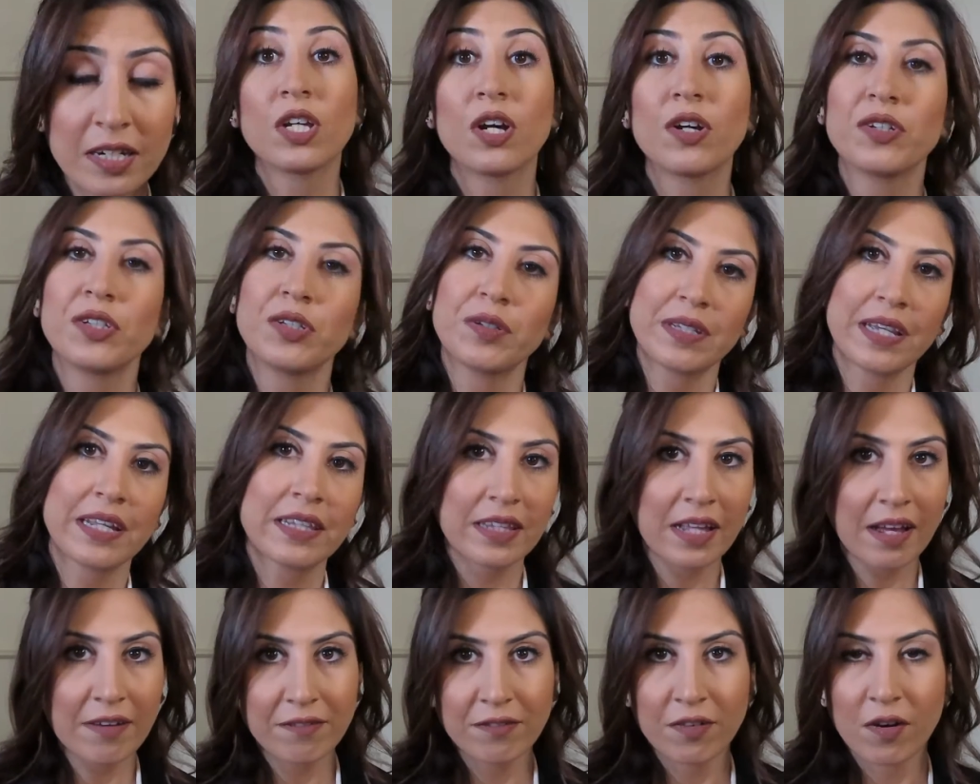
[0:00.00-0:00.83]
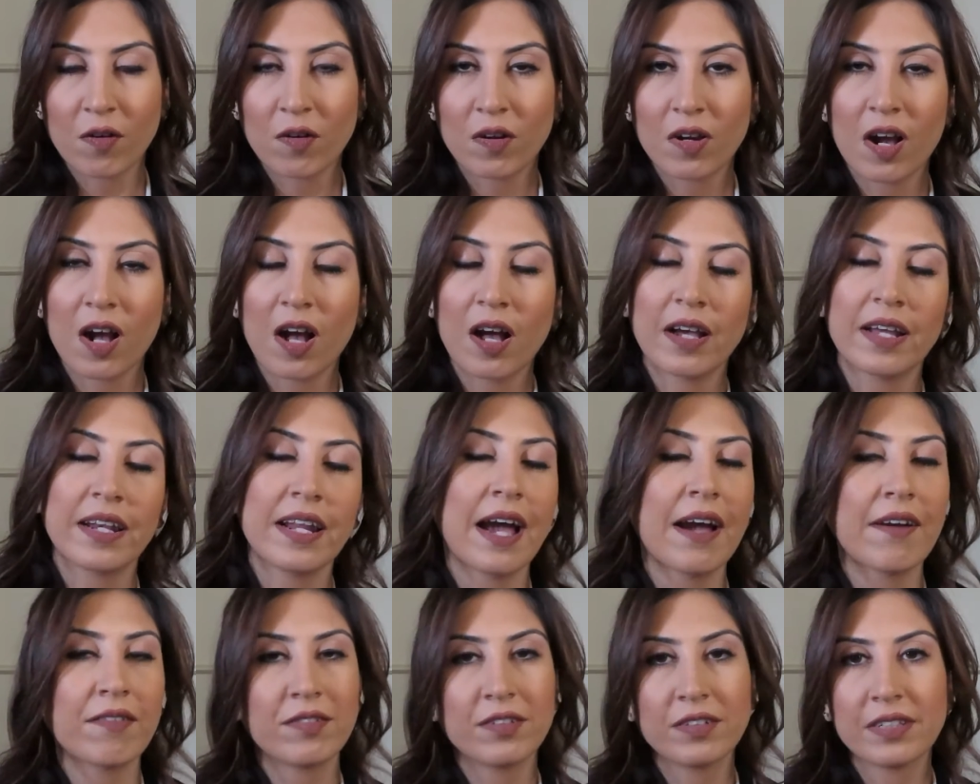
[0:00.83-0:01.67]
So you get that phone call, and
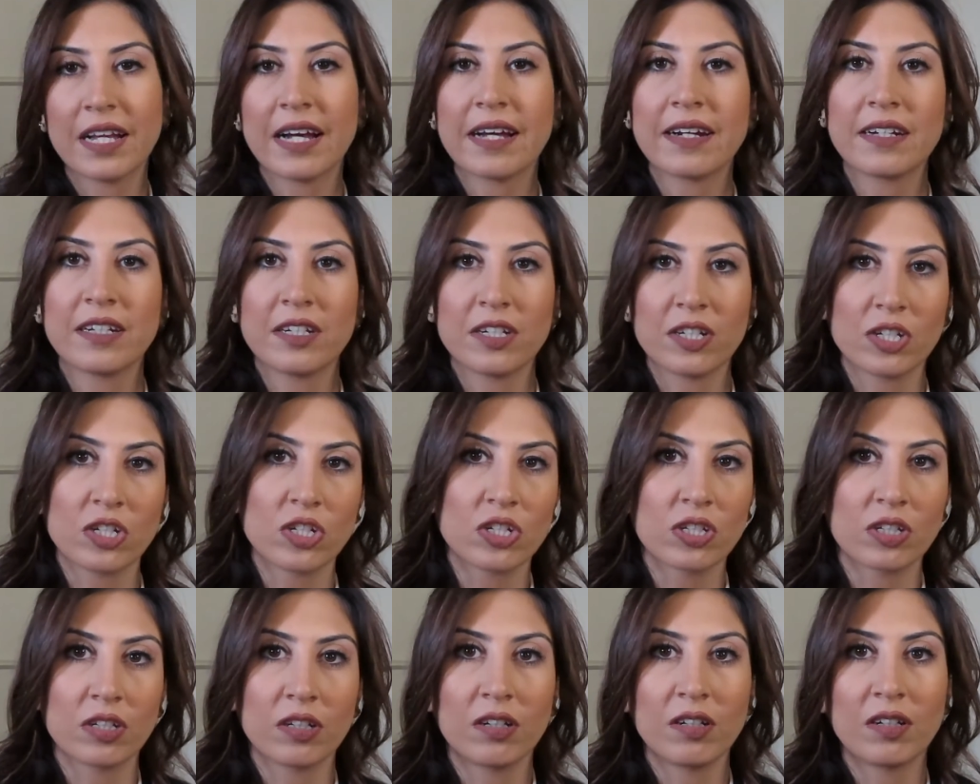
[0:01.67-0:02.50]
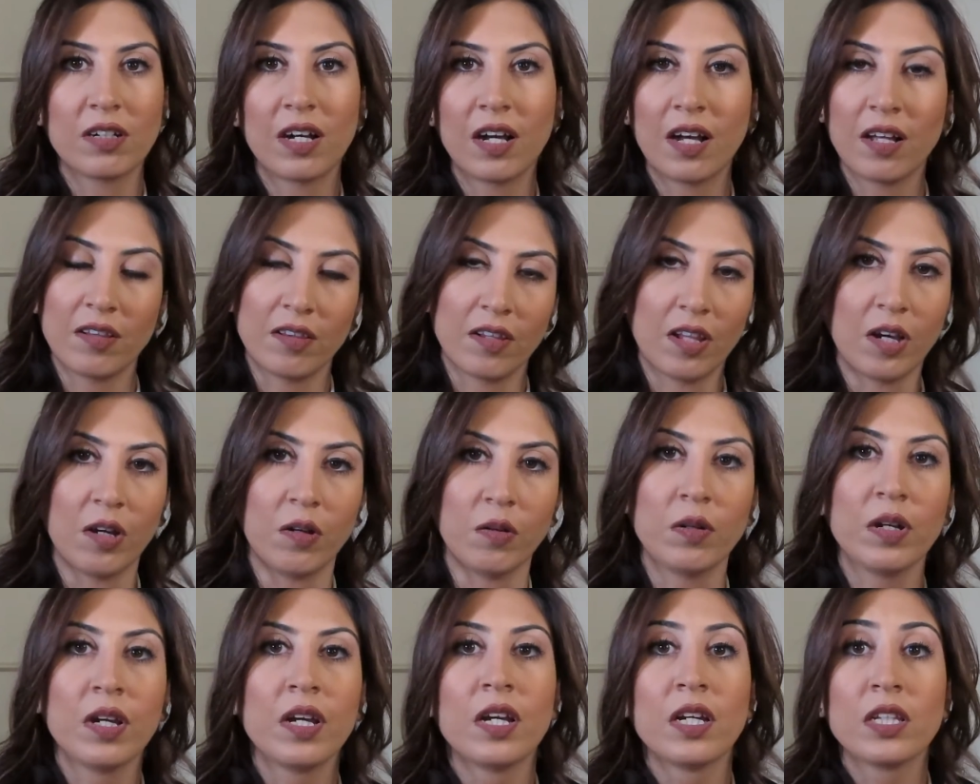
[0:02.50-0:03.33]
after that initial
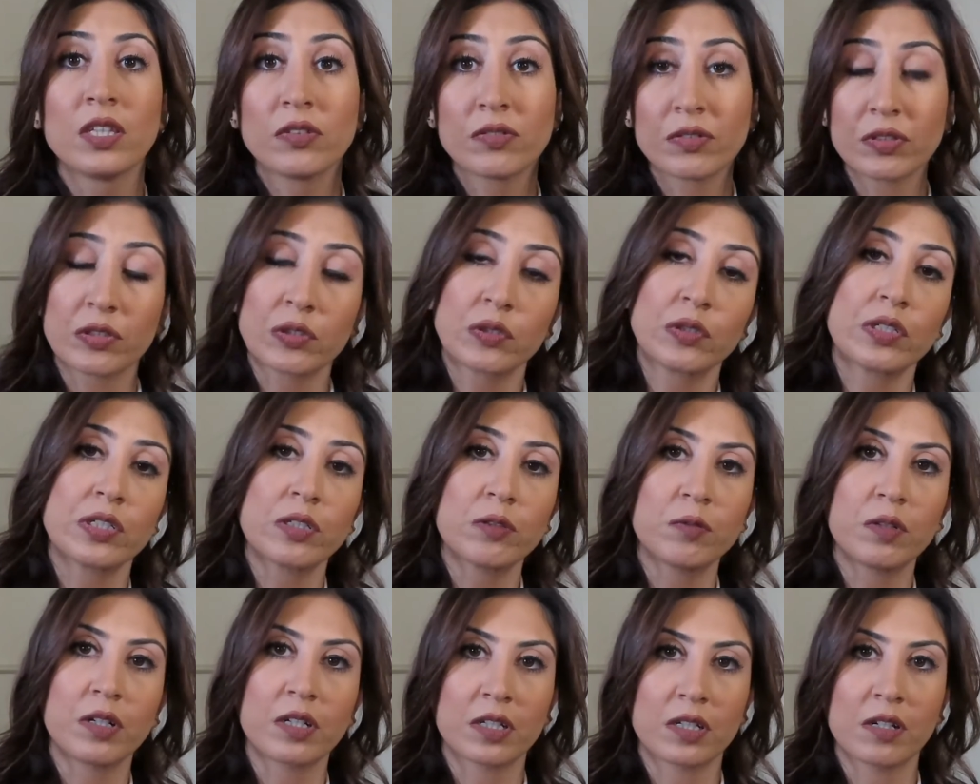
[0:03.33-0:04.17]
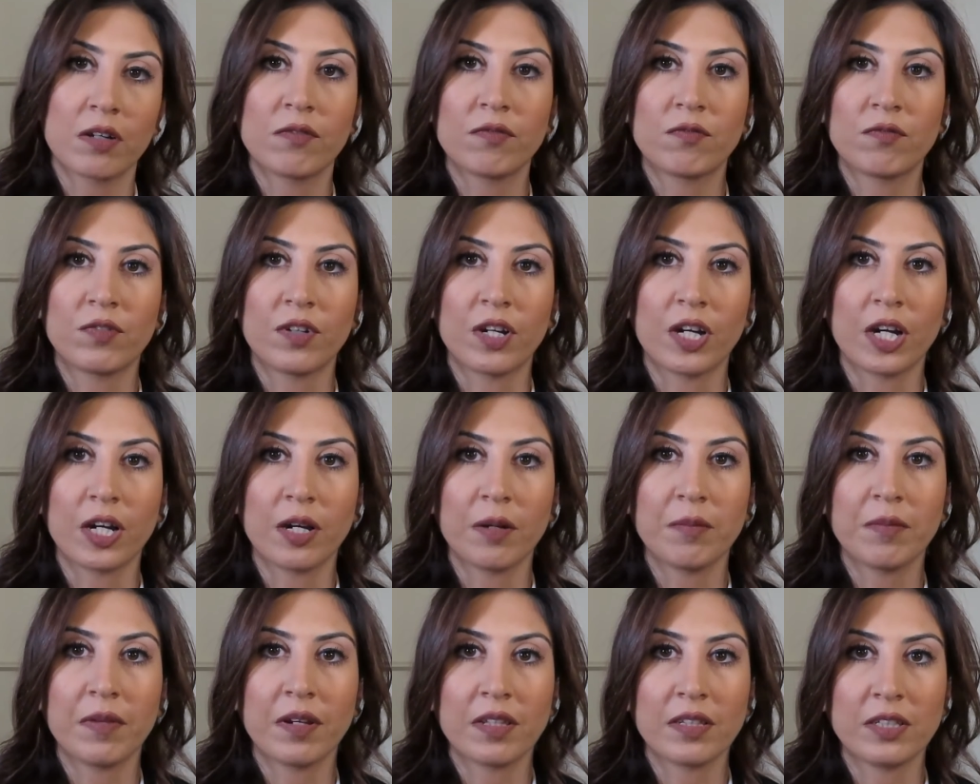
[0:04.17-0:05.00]
hello, the recruiter will
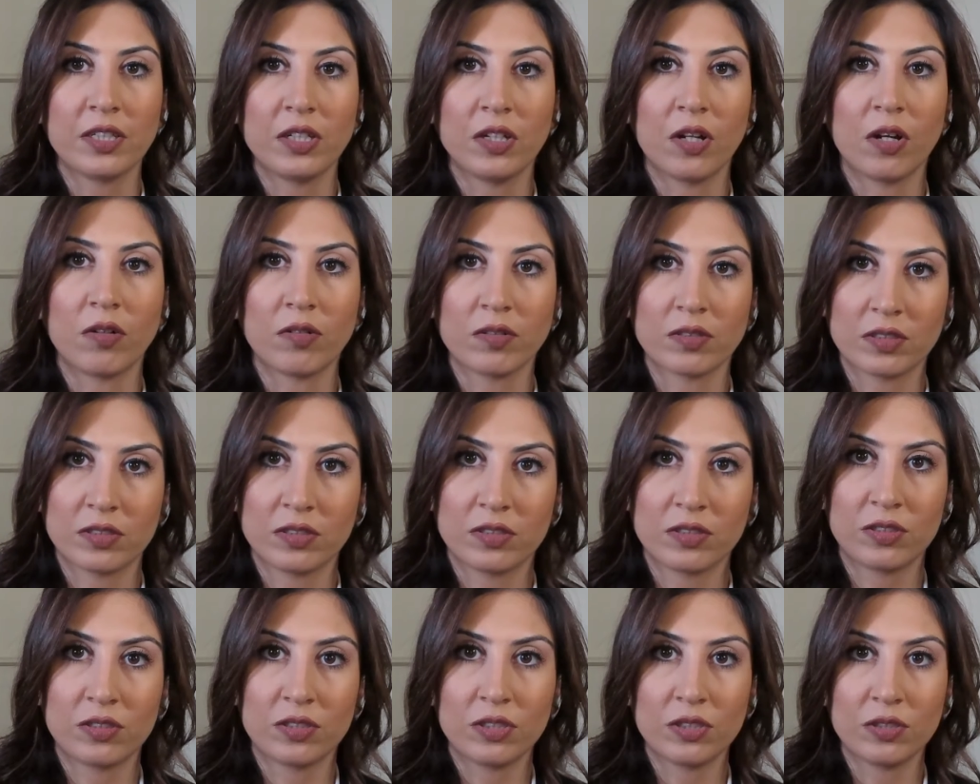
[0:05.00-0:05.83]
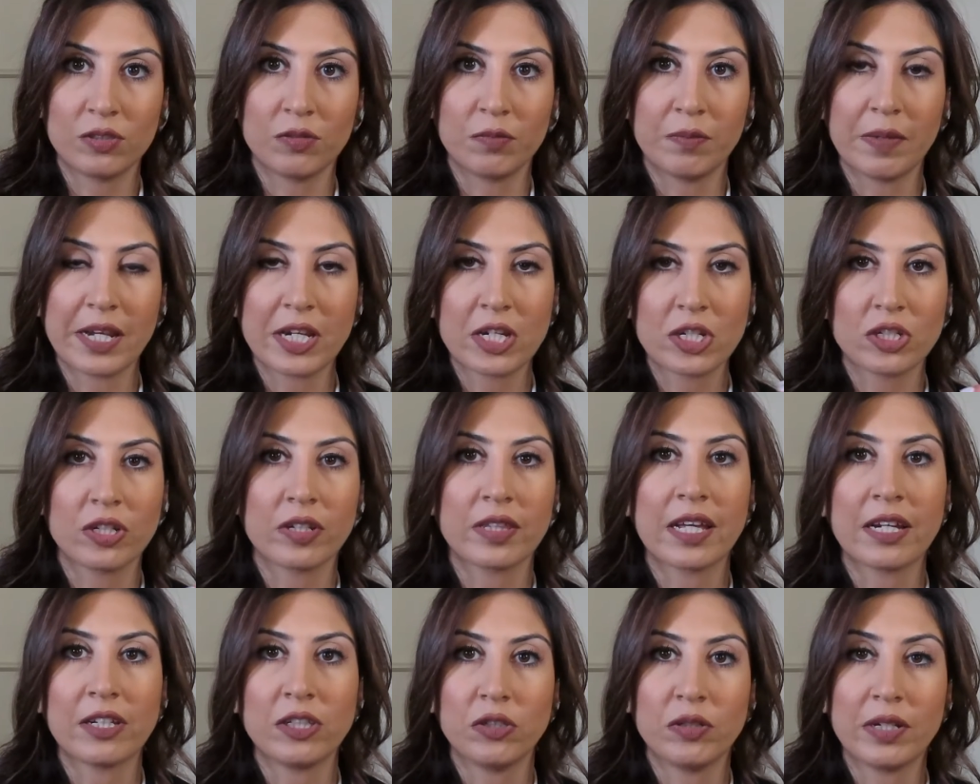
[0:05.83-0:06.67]
confirm, you know, to make sure
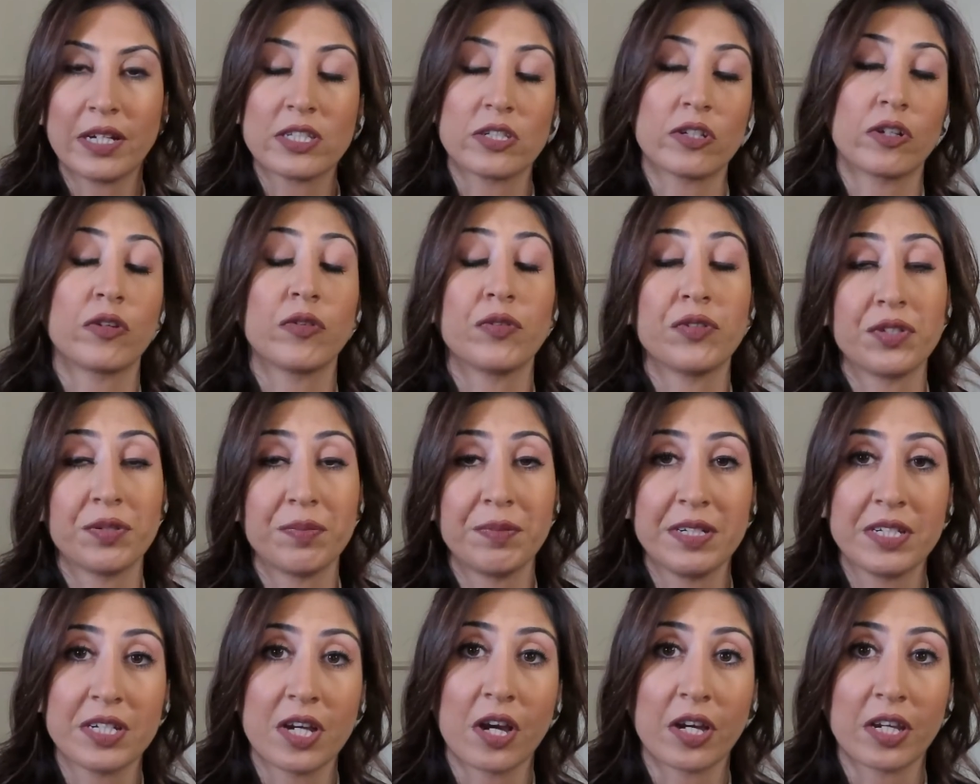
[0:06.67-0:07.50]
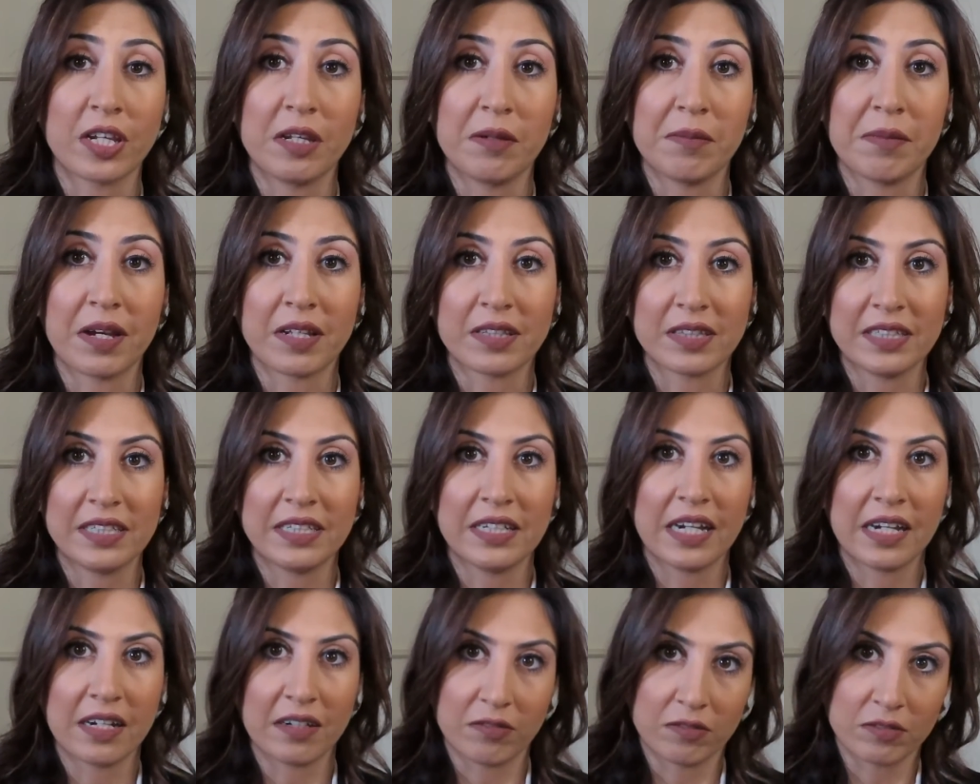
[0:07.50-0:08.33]
that you guys are going to be talking about
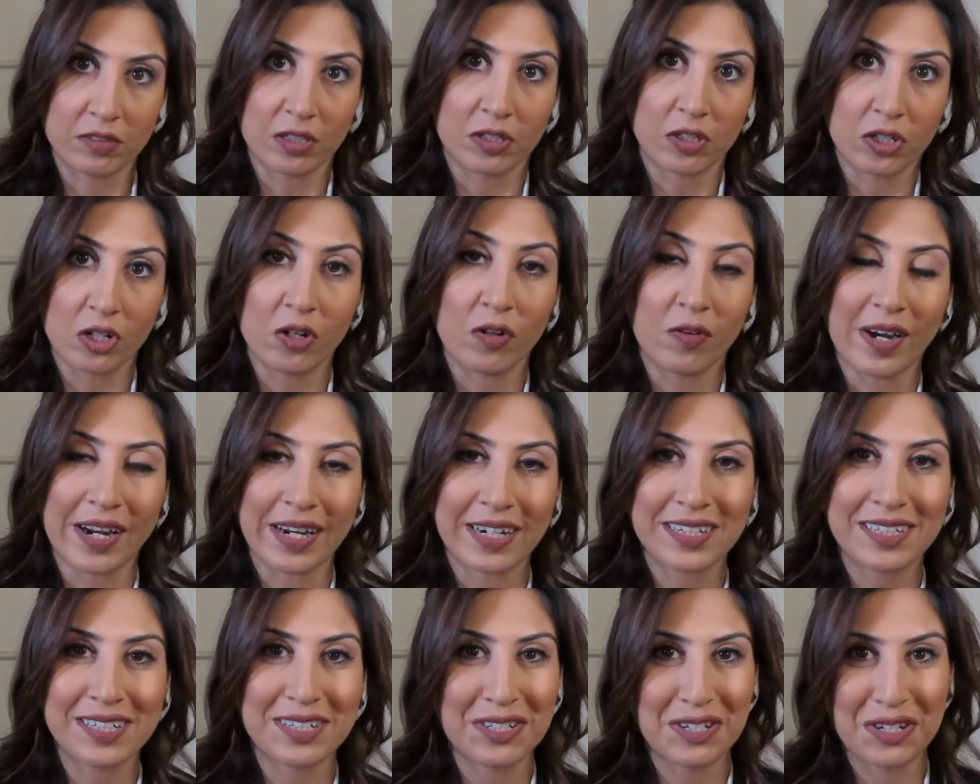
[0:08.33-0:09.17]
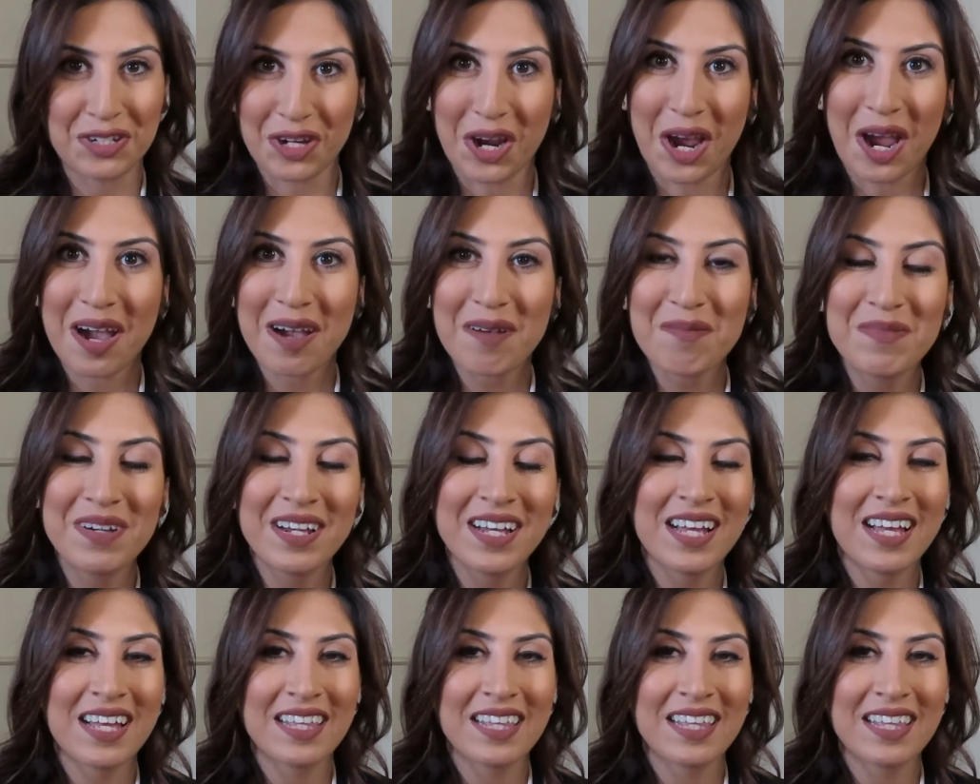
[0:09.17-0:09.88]
the correct job,